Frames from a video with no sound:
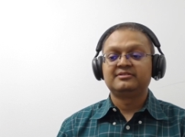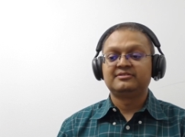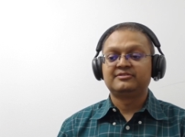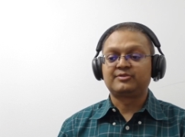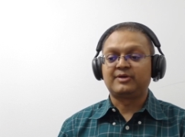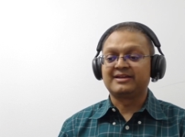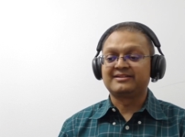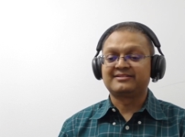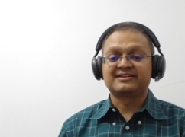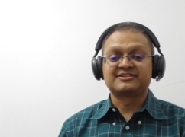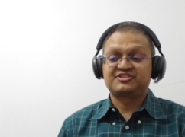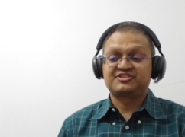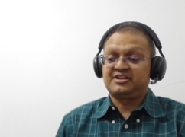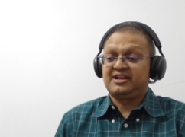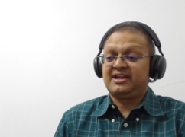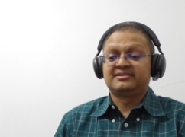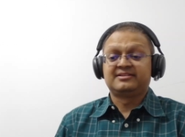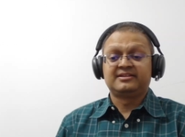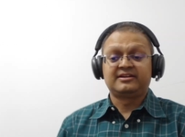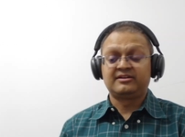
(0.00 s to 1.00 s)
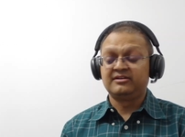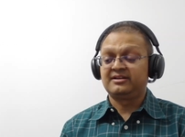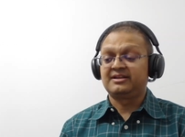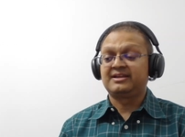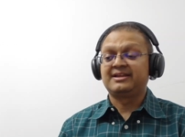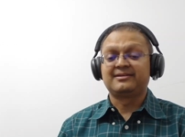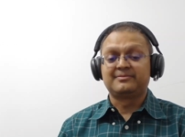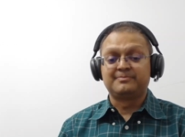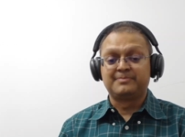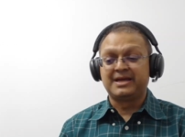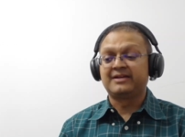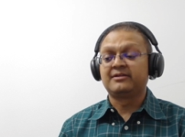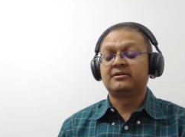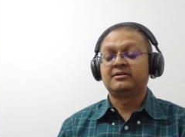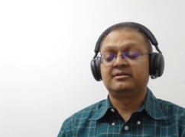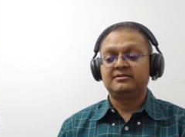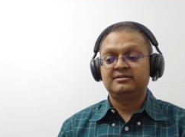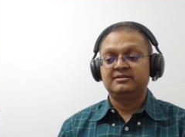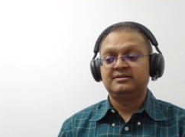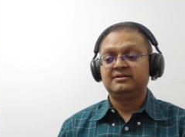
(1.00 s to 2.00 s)
So as Ish said, they're going to get
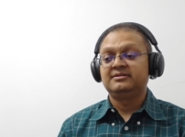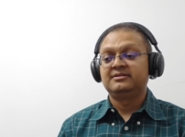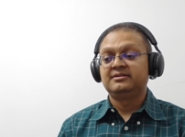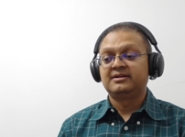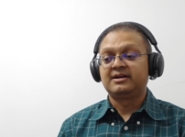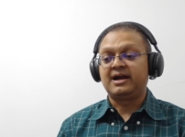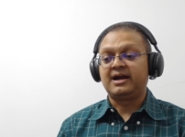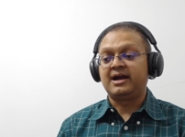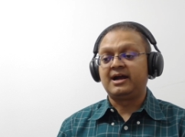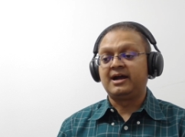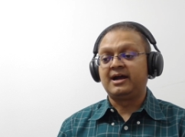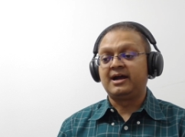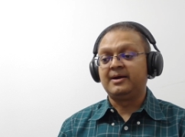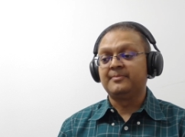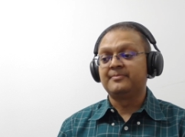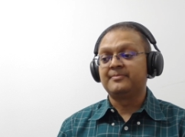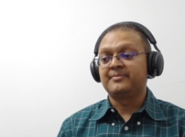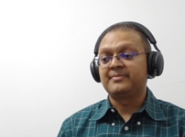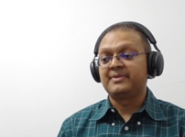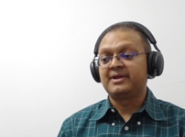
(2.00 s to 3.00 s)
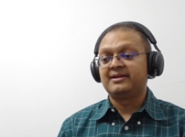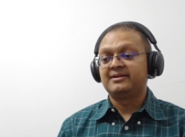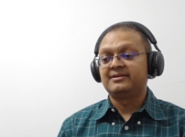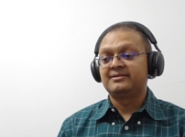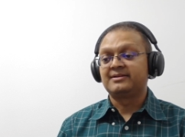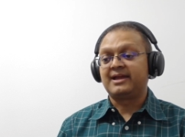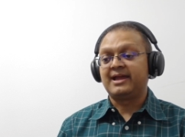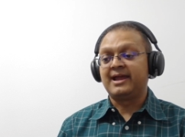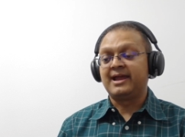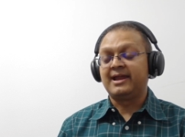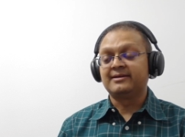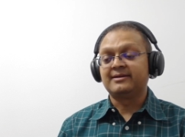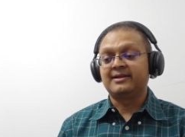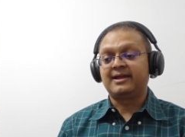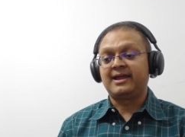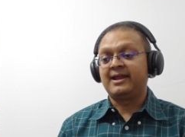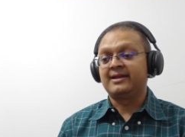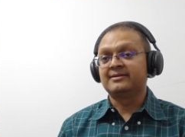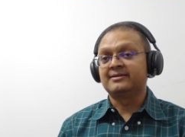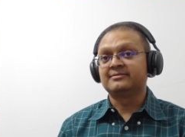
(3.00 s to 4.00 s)
better. Um, and
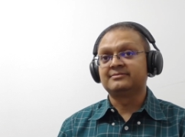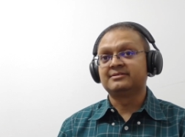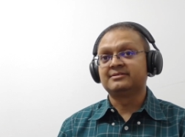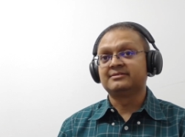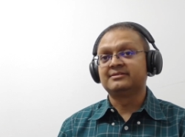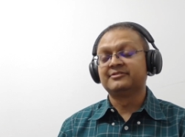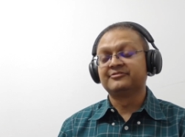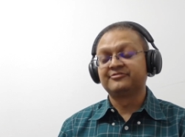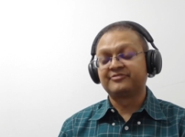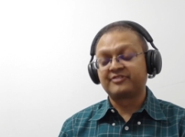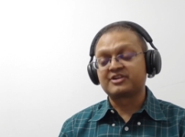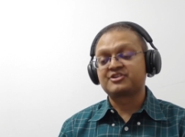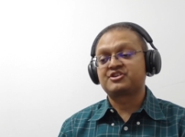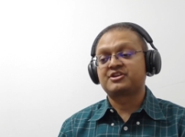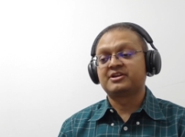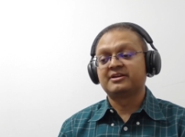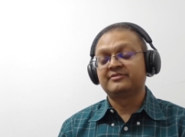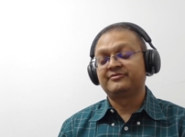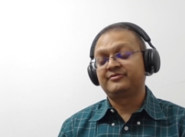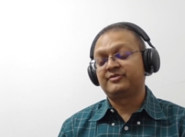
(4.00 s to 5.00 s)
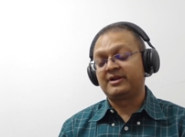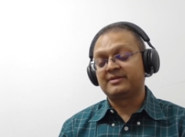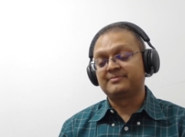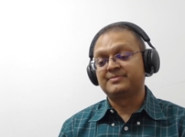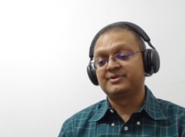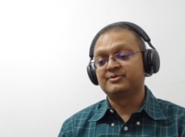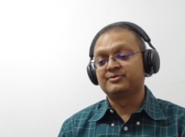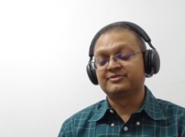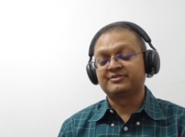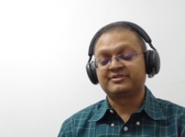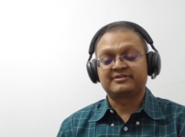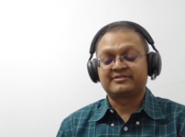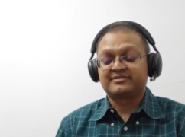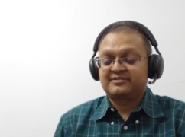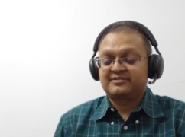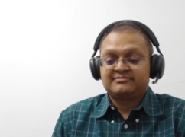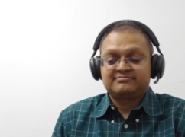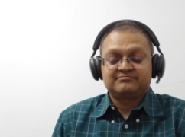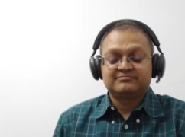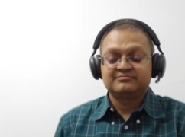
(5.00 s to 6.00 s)
and the differentiator for NPUs
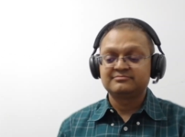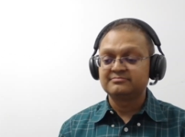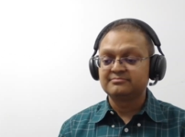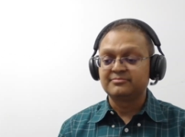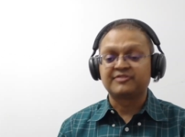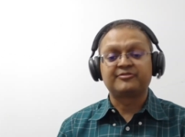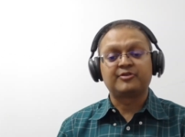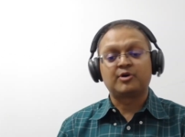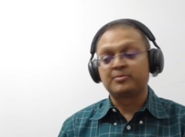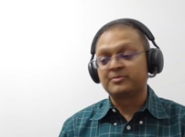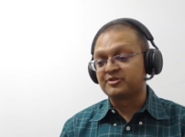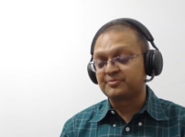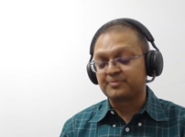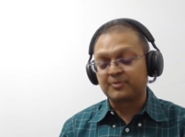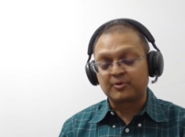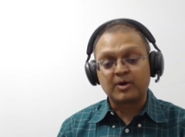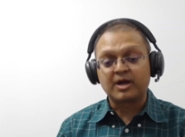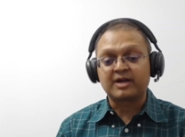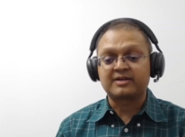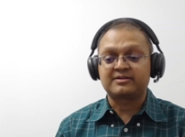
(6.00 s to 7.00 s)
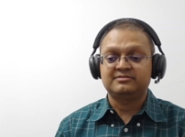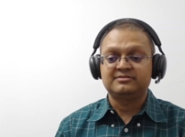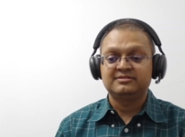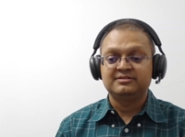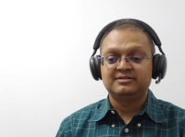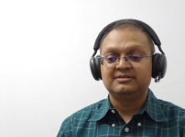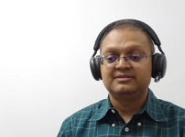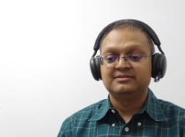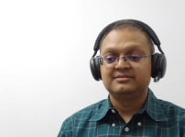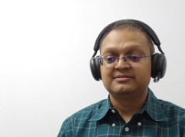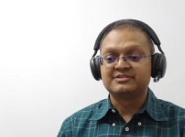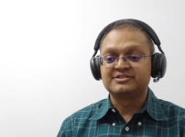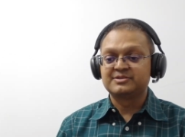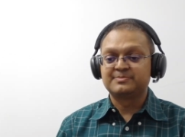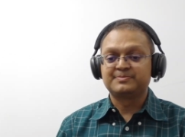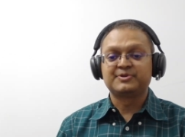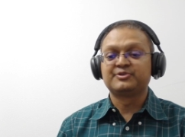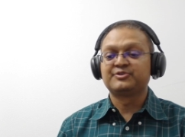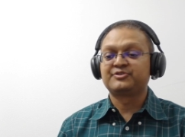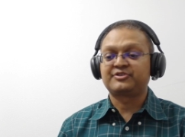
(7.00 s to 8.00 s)
is performance per watt.
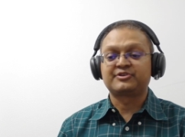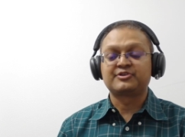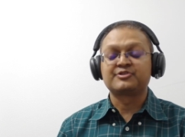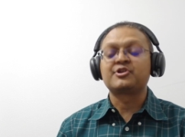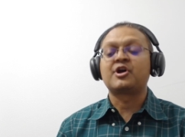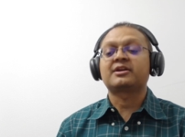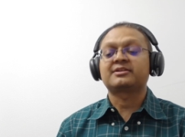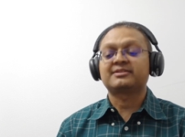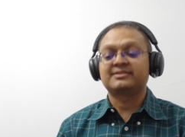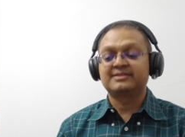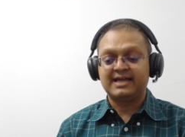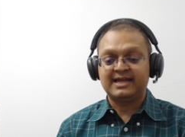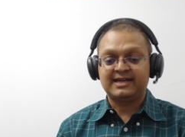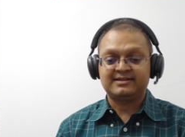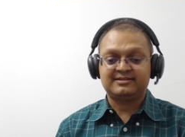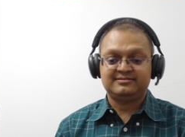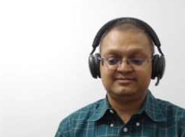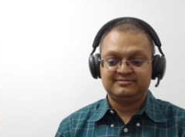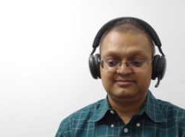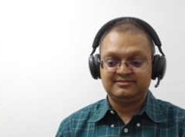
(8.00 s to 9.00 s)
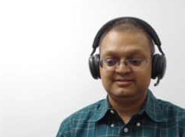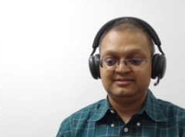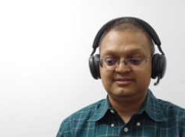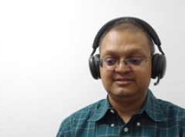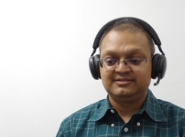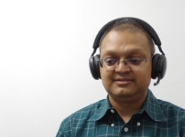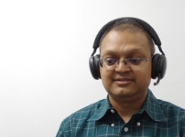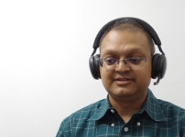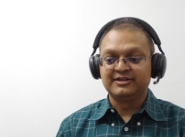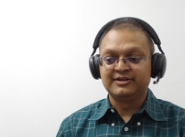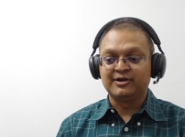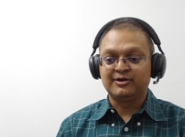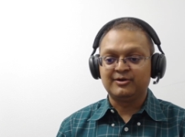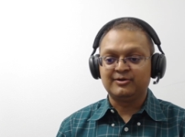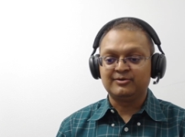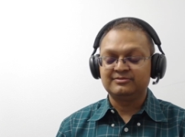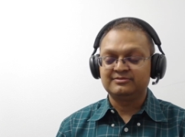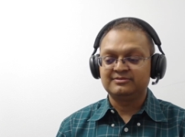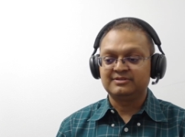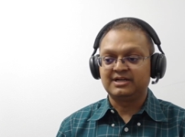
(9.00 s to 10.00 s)
GPUs are not that, you know,
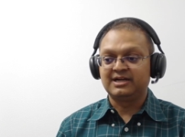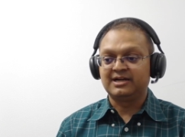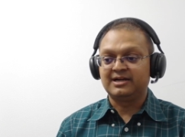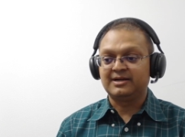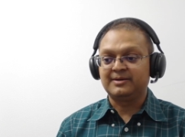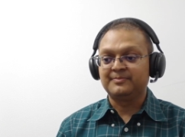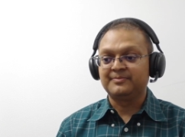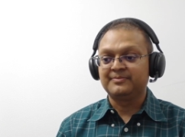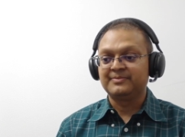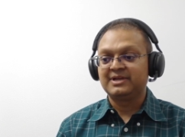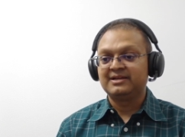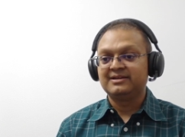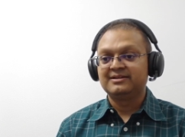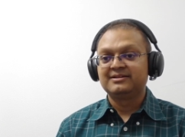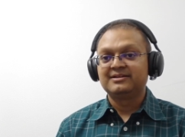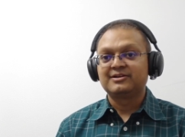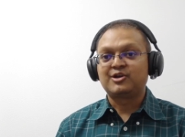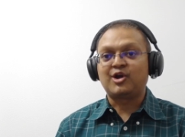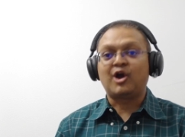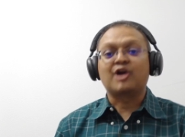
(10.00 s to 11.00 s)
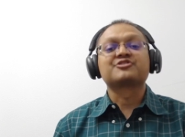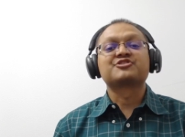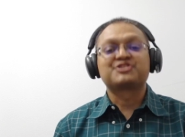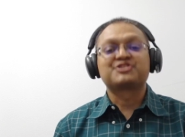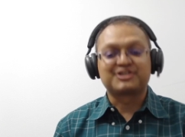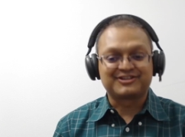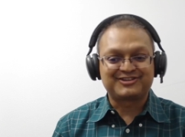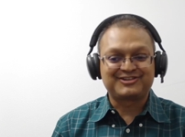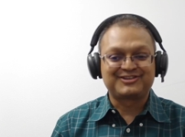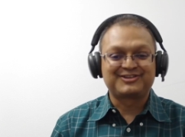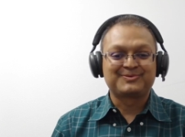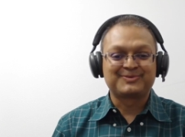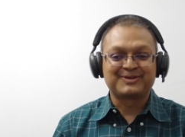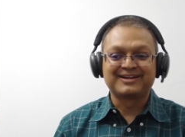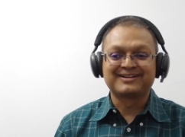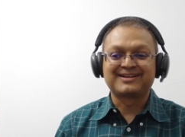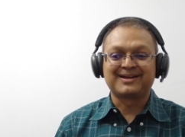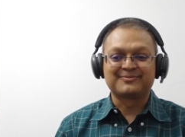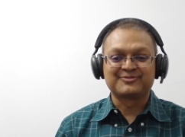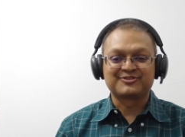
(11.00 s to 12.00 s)
um, conscious when
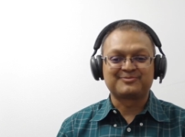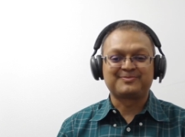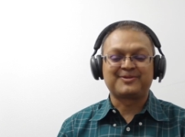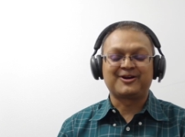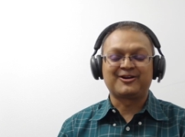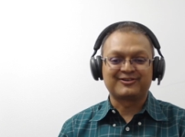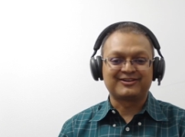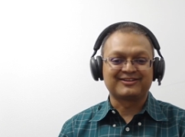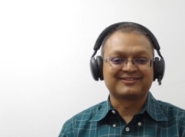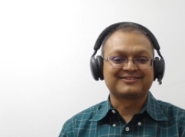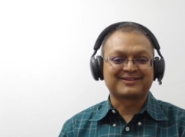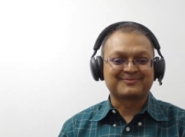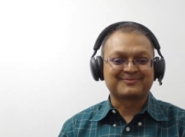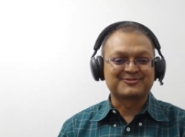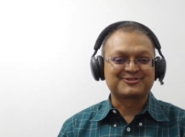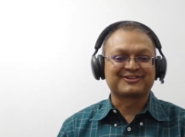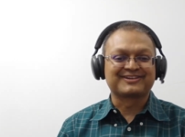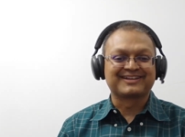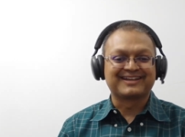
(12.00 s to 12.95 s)
it comes to power consumption.